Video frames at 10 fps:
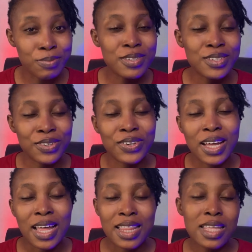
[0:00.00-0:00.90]
So
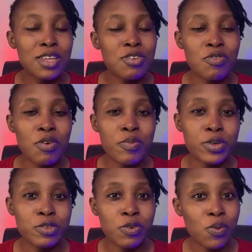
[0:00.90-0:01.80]
thank you very
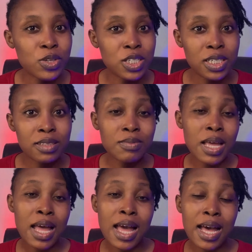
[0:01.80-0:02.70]
much for watching,
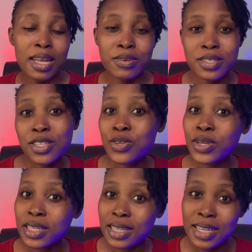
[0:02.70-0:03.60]
and I'll see you
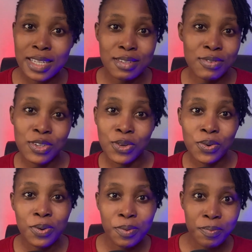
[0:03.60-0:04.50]
in the next
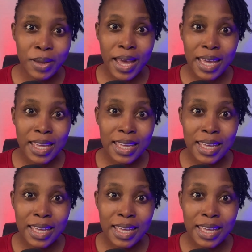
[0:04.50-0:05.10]
video. Bye.